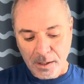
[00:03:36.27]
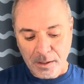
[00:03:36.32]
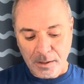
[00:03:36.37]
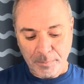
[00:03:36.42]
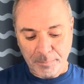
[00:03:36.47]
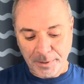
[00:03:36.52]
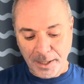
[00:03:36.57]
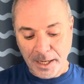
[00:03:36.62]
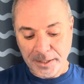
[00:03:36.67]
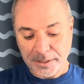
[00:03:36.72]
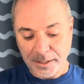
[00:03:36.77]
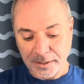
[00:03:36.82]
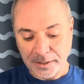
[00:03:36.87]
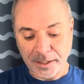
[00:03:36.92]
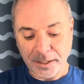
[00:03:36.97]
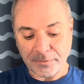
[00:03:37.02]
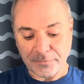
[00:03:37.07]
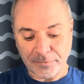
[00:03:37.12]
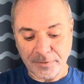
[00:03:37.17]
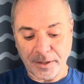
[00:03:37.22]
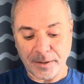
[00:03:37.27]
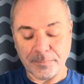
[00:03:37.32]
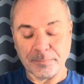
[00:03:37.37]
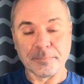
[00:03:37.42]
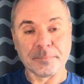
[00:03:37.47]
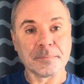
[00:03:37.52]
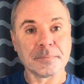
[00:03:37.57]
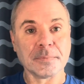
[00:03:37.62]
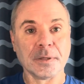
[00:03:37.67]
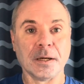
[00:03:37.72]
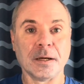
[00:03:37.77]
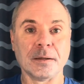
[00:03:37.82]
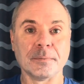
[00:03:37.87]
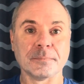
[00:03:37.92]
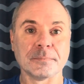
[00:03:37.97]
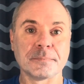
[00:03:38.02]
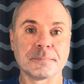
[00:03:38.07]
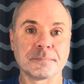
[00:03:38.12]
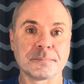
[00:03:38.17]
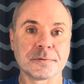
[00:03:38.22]
But I did give them
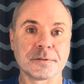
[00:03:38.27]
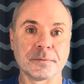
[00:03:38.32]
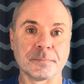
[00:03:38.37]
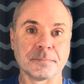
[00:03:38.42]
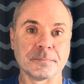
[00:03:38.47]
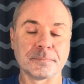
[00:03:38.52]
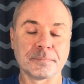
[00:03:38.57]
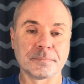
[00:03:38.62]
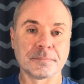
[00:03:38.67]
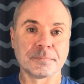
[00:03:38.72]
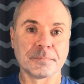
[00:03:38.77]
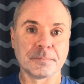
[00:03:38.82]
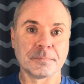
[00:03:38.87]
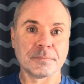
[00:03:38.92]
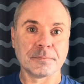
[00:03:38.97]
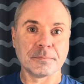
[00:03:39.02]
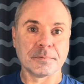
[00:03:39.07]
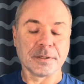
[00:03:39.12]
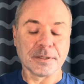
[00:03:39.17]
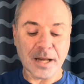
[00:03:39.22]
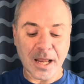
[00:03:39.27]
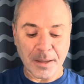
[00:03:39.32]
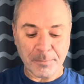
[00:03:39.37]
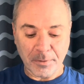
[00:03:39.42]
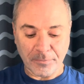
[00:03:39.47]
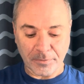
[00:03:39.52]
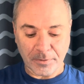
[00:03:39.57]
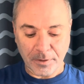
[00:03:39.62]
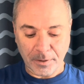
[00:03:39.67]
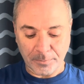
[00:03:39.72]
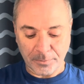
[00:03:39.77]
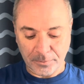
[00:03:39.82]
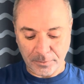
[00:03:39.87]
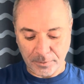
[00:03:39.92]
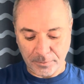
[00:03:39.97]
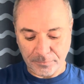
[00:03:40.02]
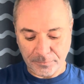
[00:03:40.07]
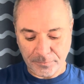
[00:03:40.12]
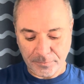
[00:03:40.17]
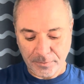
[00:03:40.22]
the name of a couple
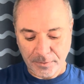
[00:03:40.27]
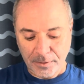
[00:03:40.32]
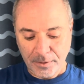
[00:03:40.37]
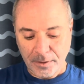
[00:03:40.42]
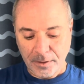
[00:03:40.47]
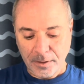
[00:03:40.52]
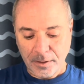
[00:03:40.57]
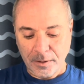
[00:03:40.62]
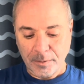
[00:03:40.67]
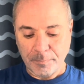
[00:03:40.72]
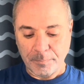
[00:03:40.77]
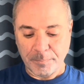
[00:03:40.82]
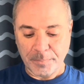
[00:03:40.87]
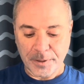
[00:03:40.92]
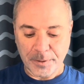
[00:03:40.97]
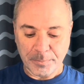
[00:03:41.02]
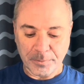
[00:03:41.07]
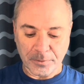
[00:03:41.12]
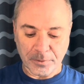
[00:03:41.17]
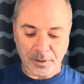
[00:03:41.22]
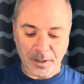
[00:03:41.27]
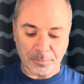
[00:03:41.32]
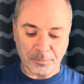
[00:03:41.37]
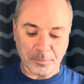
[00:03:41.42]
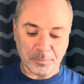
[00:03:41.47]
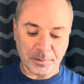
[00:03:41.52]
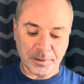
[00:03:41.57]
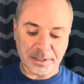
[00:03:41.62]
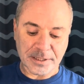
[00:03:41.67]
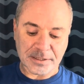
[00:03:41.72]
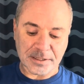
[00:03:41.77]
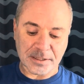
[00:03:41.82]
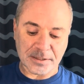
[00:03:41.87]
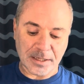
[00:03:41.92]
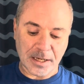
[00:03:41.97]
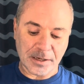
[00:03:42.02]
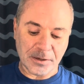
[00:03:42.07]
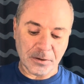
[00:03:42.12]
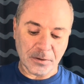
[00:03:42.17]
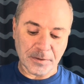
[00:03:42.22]
of people, a couple places
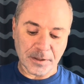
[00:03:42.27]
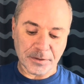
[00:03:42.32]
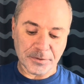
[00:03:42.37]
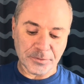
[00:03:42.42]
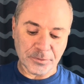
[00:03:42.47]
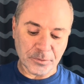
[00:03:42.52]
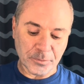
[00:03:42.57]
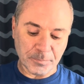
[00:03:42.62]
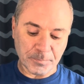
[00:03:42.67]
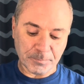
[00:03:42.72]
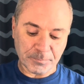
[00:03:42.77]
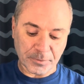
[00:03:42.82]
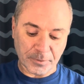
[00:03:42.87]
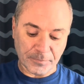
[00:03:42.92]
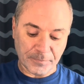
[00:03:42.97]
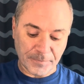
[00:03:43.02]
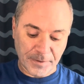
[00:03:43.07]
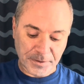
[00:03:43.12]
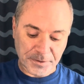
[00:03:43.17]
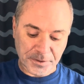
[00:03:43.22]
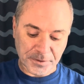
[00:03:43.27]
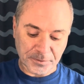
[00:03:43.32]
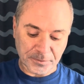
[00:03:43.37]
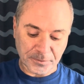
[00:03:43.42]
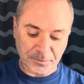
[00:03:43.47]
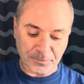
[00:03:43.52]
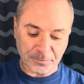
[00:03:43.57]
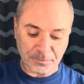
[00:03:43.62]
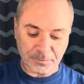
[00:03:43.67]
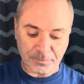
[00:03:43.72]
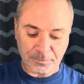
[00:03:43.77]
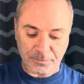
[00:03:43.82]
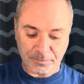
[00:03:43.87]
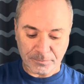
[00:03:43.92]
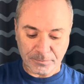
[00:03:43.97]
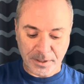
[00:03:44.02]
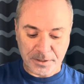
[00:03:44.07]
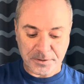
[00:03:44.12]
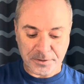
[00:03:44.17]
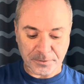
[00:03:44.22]
I know that do professional
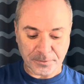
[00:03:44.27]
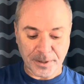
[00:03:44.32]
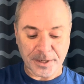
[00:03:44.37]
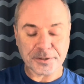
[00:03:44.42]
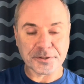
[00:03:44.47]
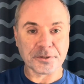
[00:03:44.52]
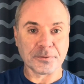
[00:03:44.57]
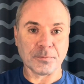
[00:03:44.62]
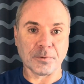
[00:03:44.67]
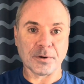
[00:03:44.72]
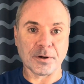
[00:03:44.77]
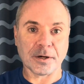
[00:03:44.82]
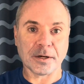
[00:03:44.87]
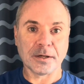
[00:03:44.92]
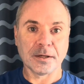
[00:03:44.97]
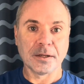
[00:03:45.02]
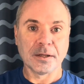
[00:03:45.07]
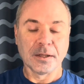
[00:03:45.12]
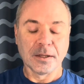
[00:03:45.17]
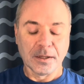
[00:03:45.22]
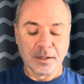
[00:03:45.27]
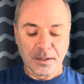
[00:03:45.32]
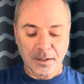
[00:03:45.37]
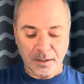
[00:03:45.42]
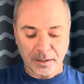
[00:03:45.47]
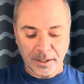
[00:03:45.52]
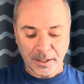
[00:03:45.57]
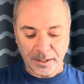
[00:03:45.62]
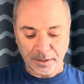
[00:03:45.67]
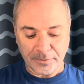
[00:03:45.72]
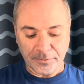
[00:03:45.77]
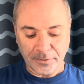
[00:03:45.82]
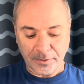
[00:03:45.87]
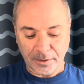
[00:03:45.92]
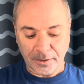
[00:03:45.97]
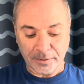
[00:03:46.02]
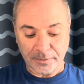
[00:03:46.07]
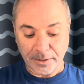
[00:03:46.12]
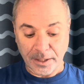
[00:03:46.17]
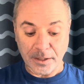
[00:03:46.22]
restoration work and
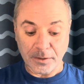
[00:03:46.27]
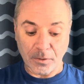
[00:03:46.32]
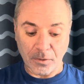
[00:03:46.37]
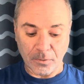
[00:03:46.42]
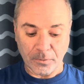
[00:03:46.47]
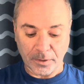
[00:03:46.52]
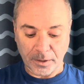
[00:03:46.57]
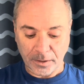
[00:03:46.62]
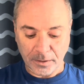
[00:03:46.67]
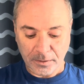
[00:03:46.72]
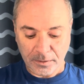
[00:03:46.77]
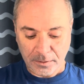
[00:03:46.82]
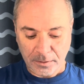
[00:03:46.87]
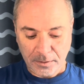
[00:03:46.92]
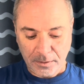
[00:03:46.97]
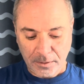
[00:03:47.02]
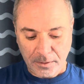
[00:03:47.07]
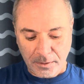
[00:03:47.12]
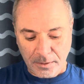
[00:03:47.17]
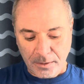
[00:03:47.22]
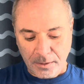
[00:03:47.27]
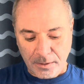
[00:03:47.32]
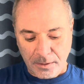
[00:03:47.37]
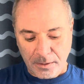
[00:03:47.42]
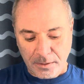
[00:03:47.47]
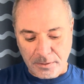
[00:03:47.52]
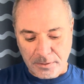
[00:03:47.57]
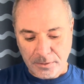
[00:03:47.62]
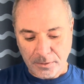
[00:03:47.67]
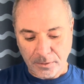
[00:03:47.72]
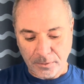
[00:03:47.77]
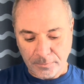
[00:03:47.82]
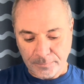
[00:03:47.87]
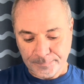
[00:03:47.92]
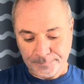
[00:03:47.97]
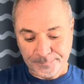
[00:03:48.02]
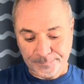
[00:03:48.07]
honing. So